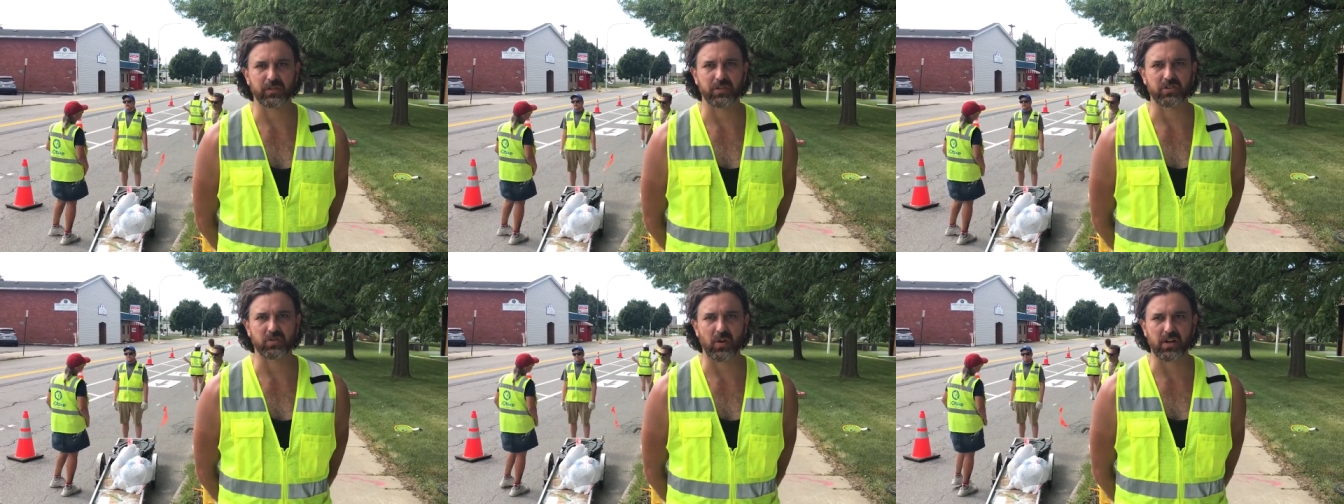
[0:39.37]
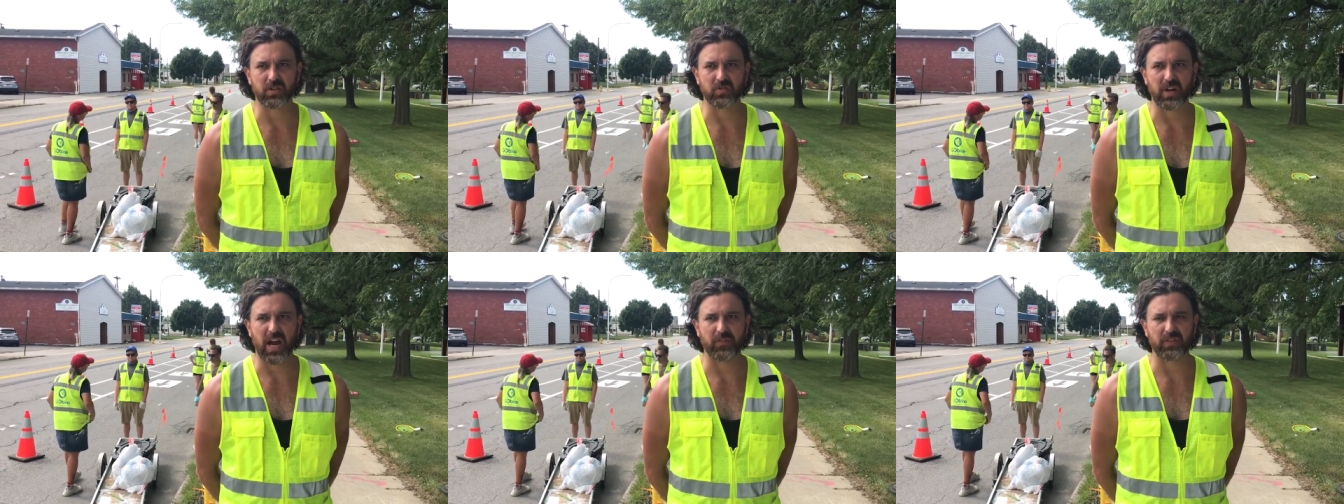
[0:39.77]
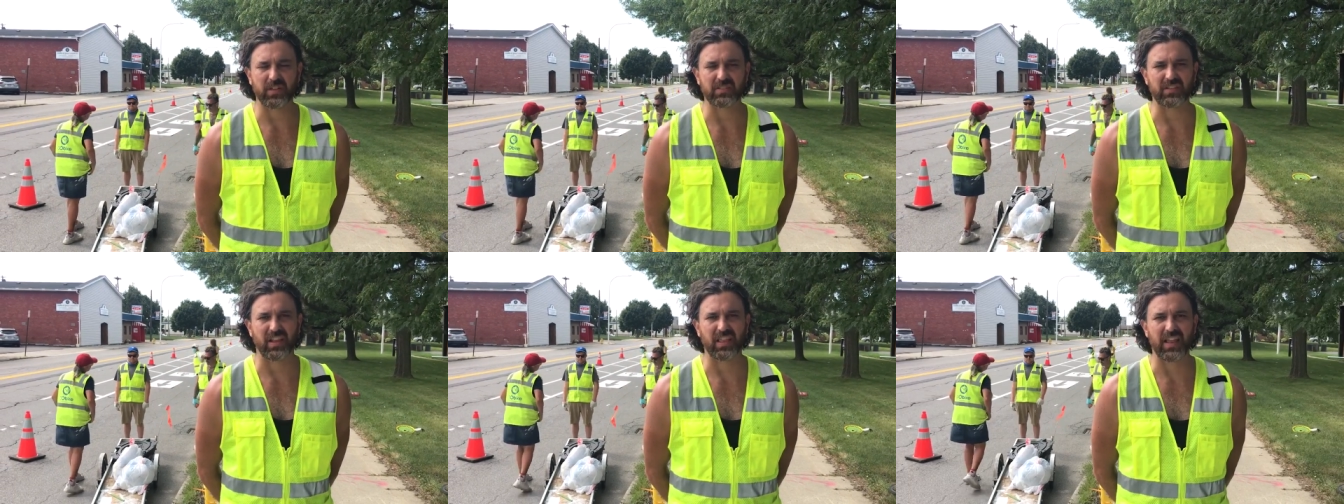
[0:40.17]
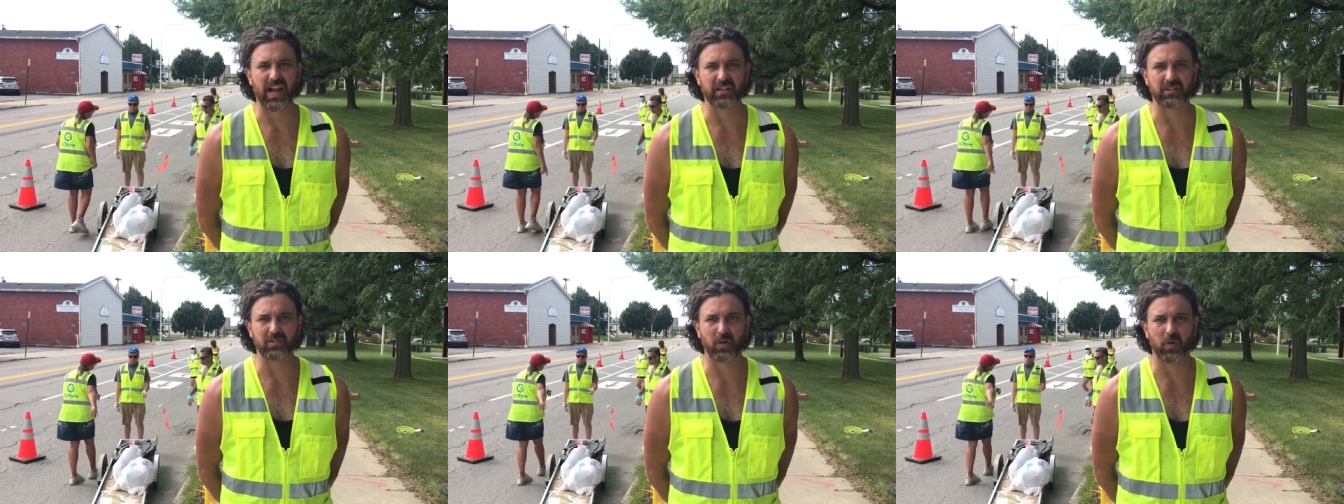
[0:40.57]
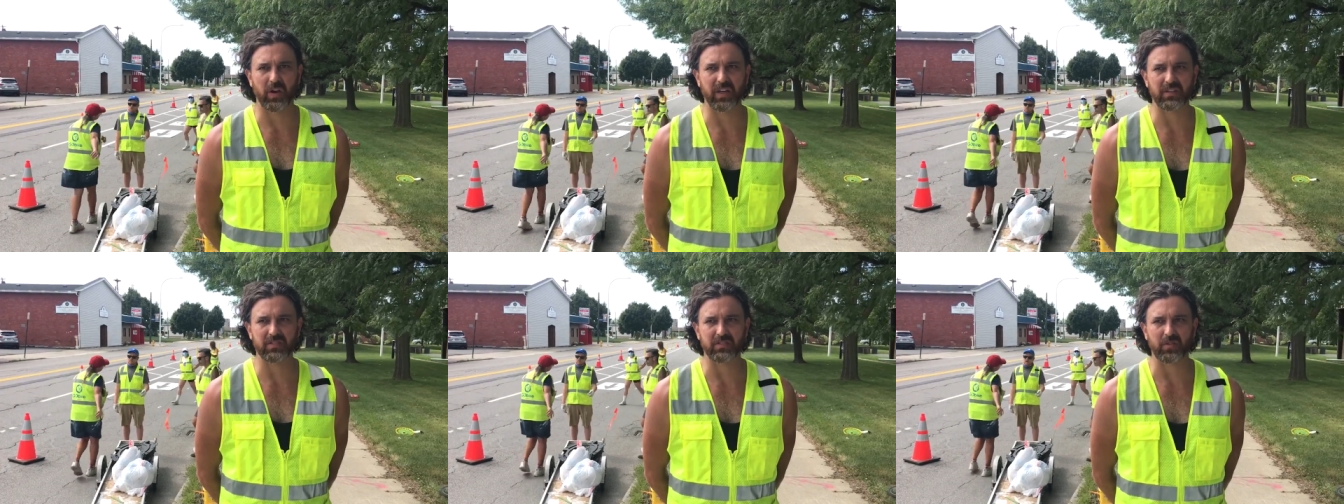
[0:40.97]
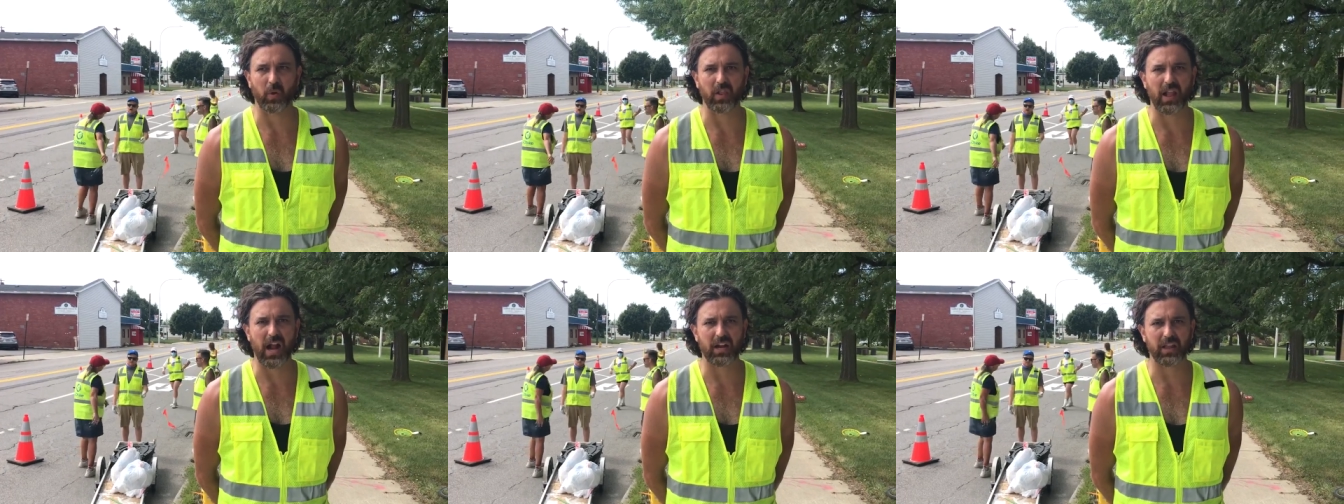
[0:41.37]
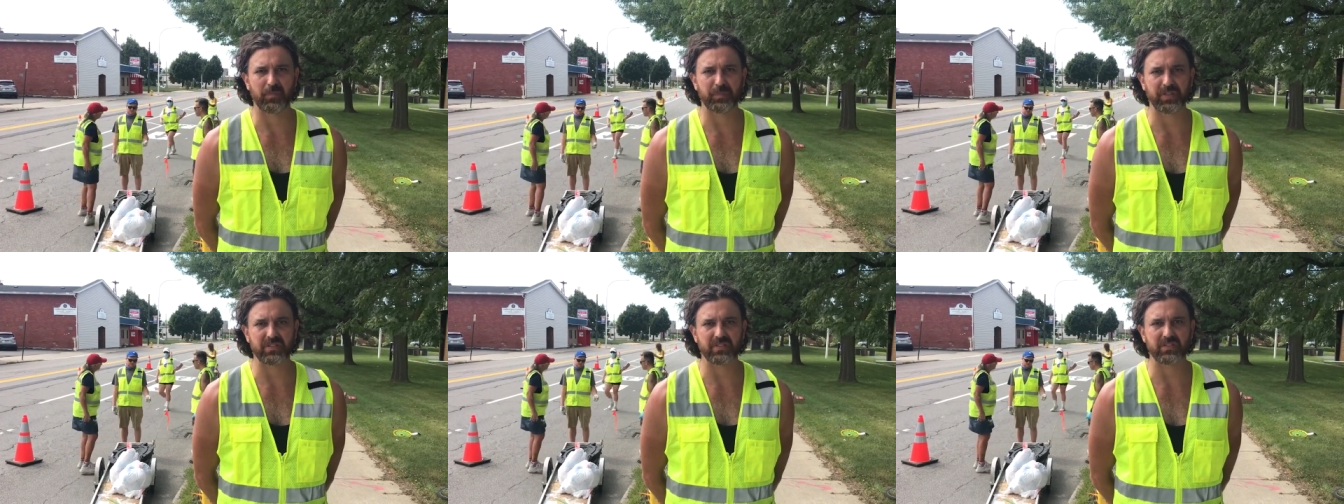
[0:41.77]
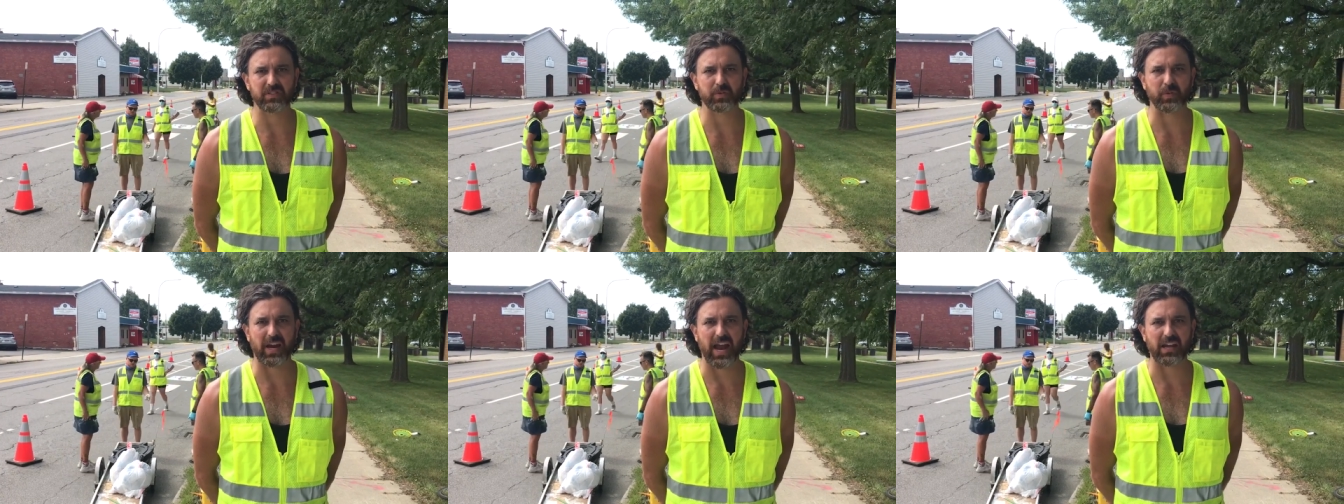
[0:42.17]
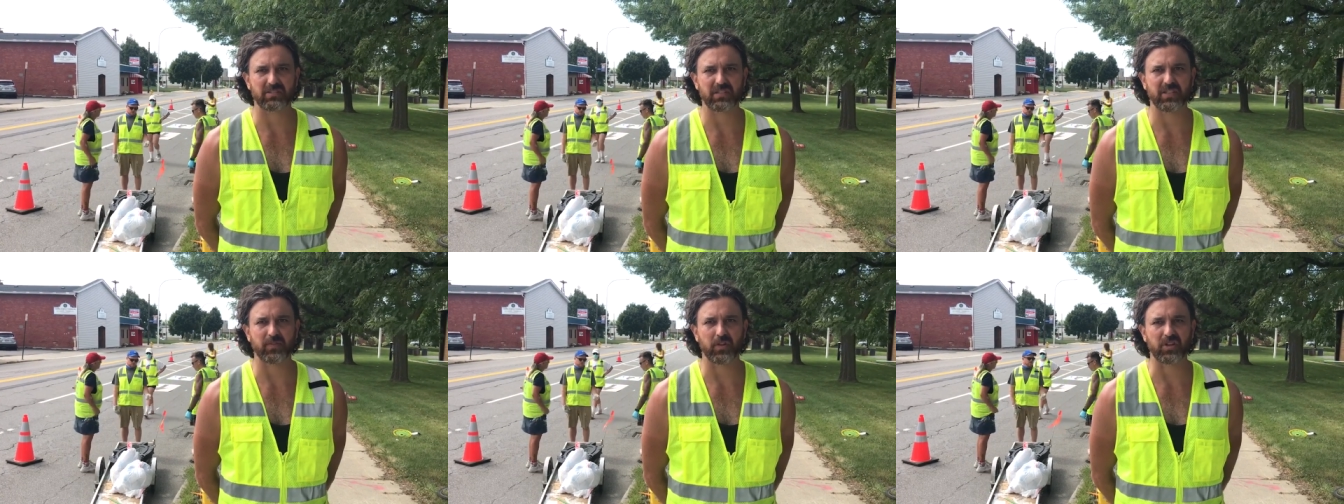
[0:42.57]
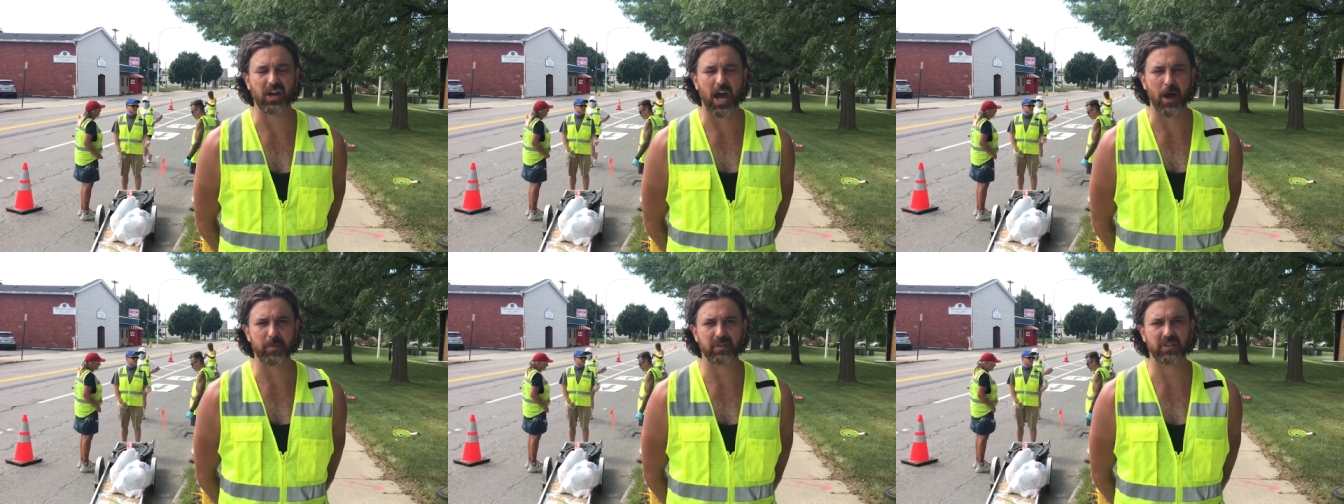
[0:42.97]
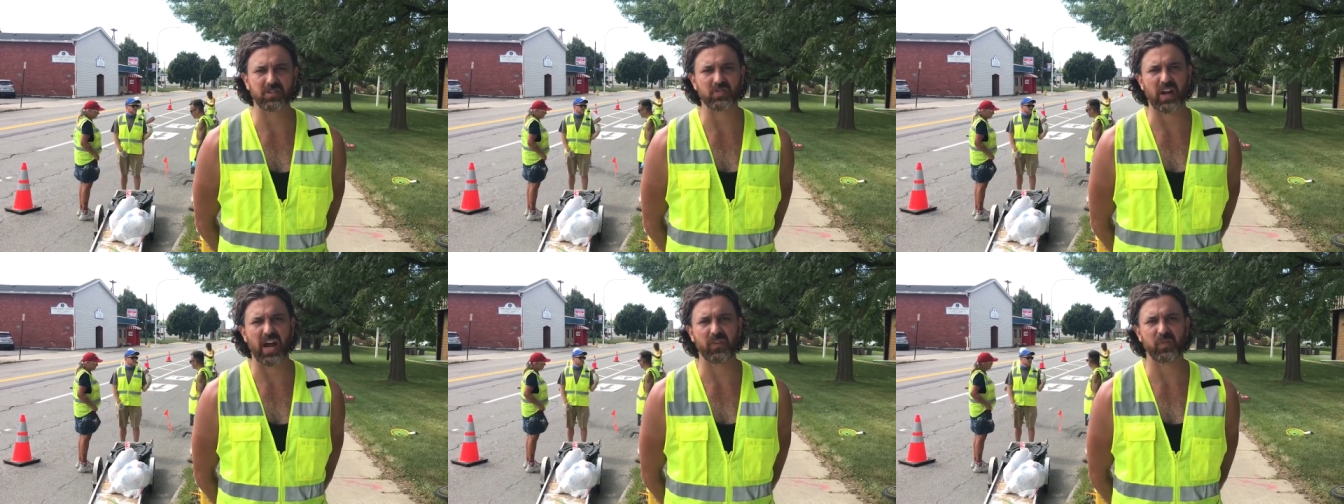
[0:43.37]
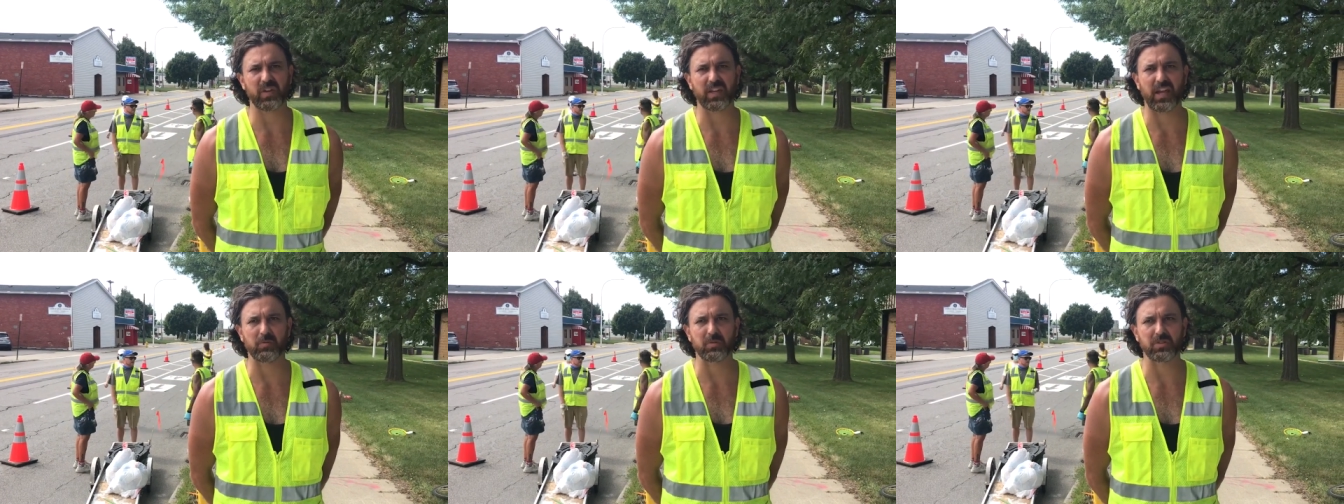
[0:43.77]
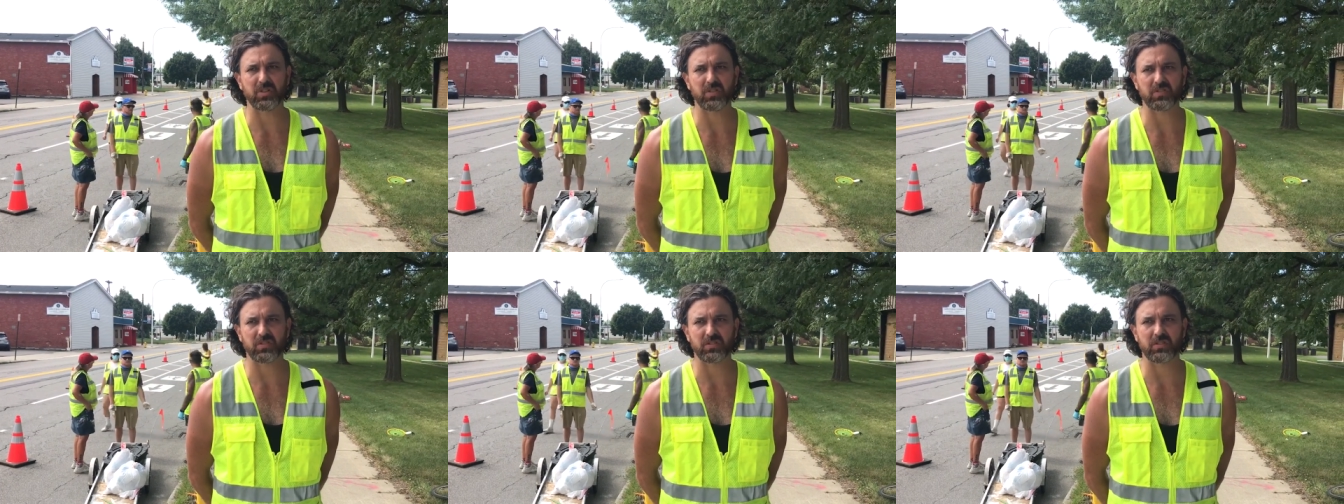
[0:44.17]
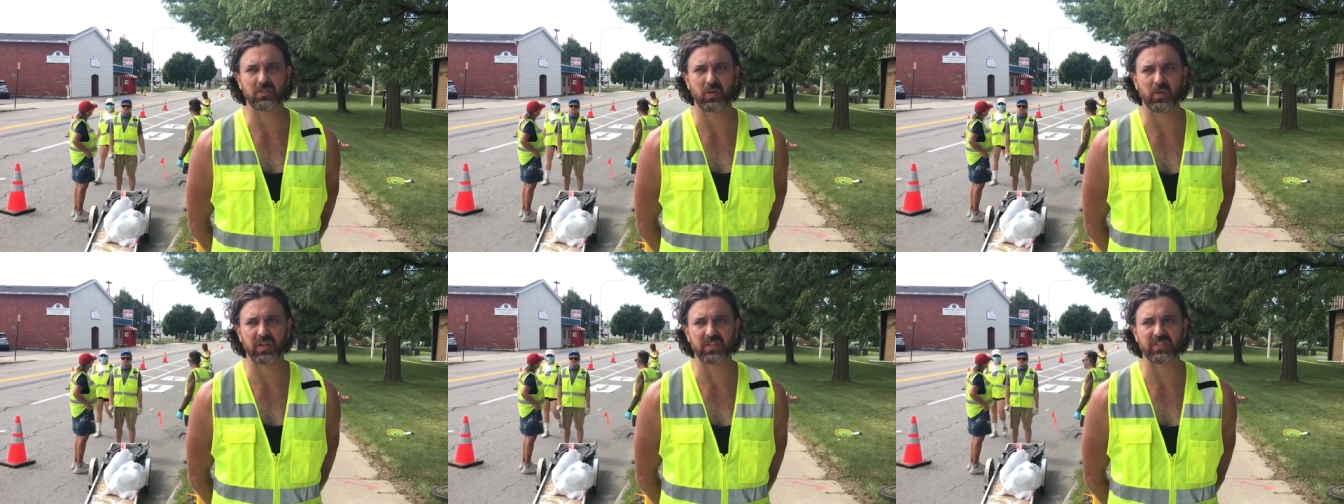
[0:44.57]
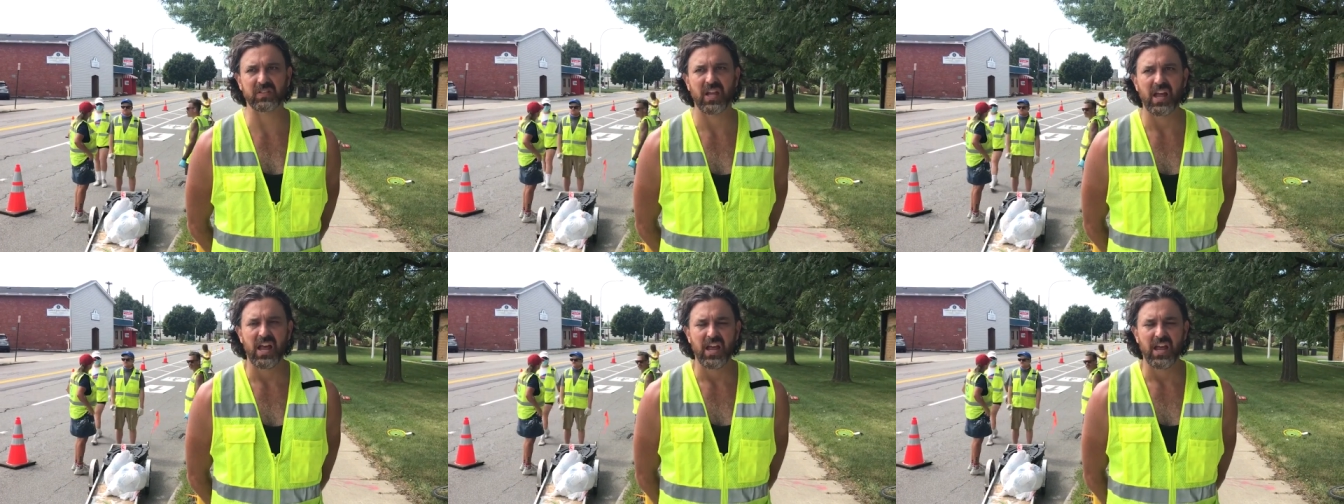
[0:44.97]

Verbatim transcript: With the truck traffic, it's a lot of noise, and so a lot of the businesses were asking for calming the traffic and reducing the noise.